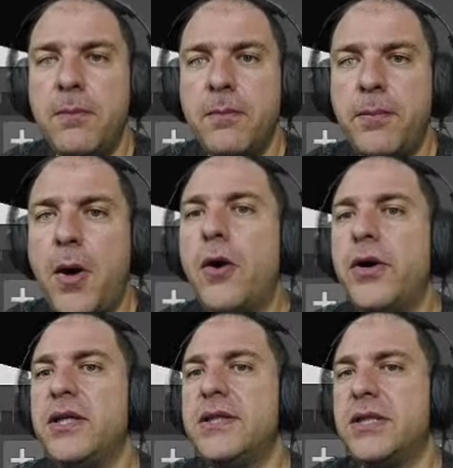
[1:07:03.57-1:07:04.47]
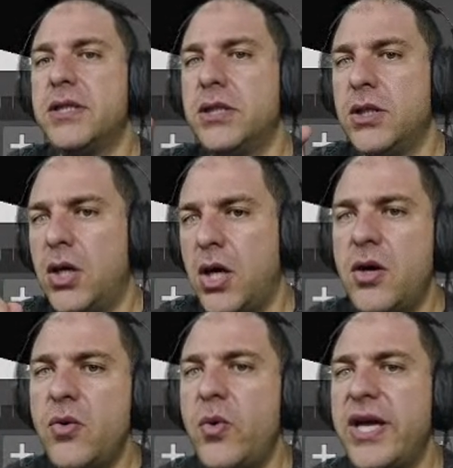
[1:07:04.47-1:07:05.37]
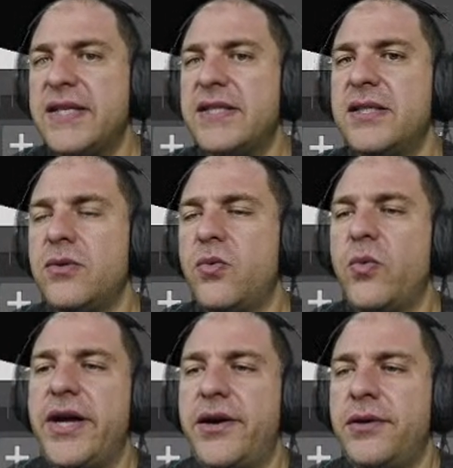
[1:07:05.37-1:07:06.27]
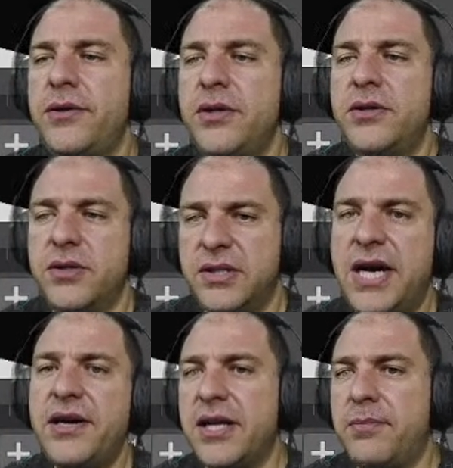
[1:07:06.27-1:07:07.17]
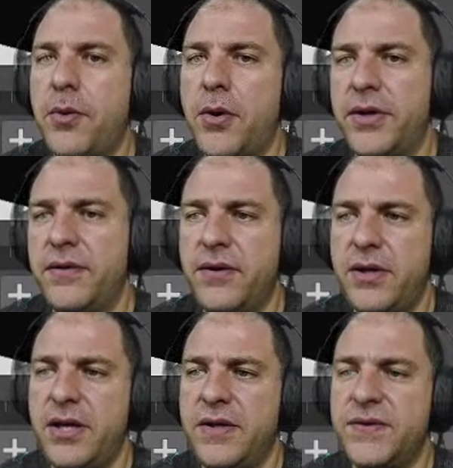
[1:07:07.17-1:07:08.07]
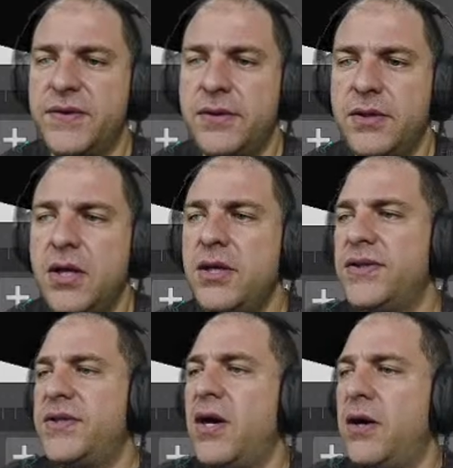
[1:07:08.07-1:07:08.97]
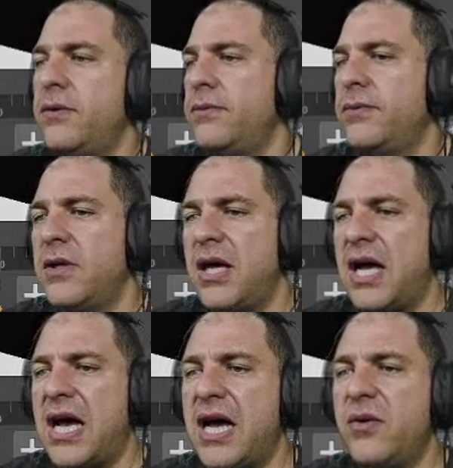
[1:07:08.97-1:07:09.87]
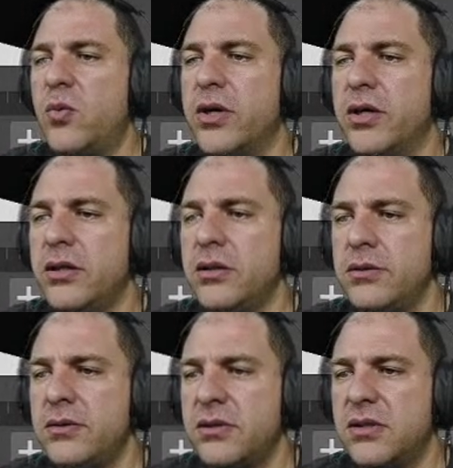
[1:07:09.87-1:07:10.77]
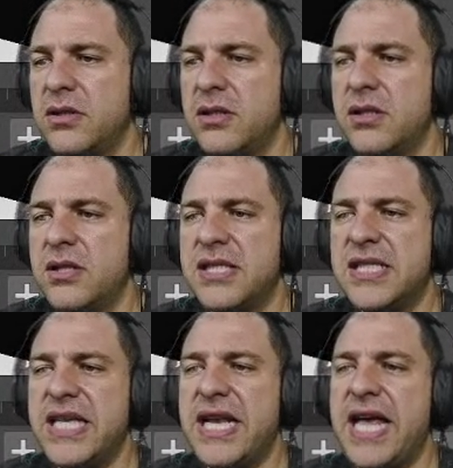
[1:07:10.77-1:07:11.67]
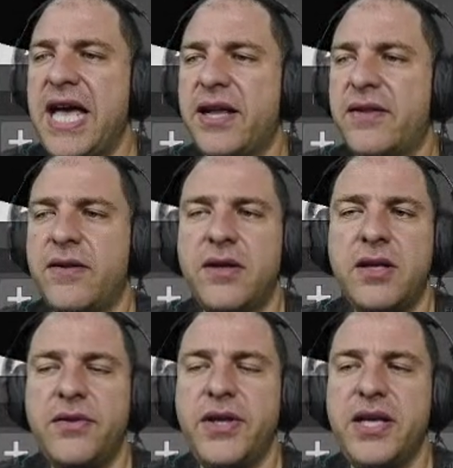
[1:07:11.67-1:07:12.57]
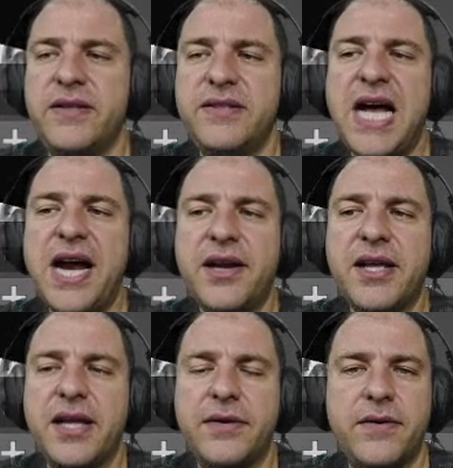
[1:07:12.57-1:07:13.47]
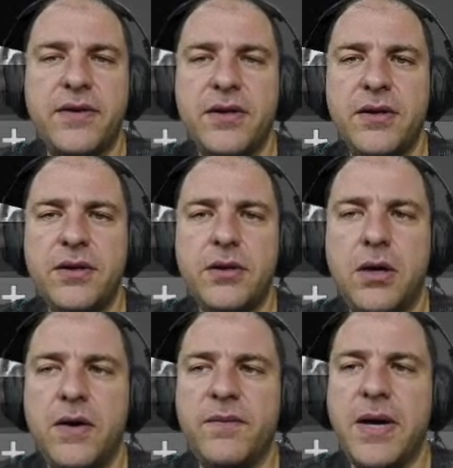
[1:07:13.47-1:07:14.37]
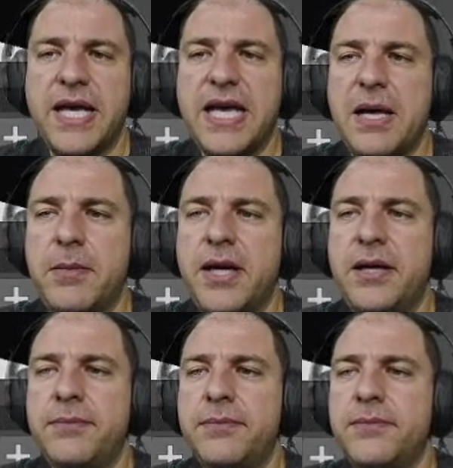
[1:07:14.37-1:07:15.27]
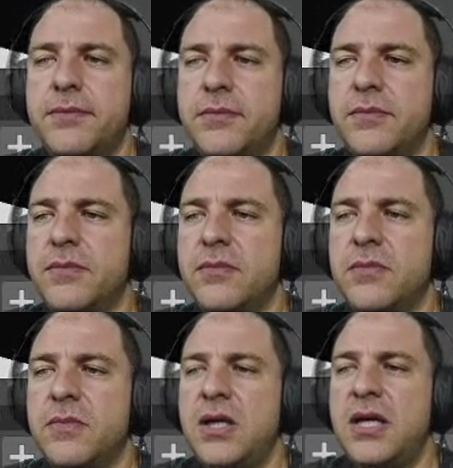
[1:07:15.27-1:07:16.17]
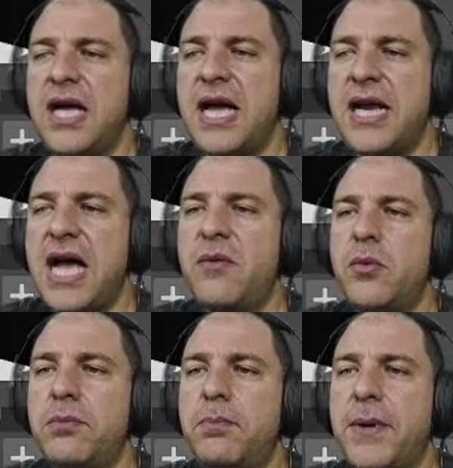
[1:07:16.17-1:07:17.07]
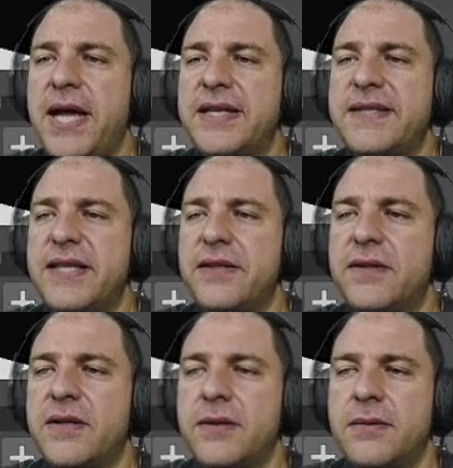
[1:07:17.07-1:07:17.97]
points always where the target point is. So I will select the target of my camera and I will place it.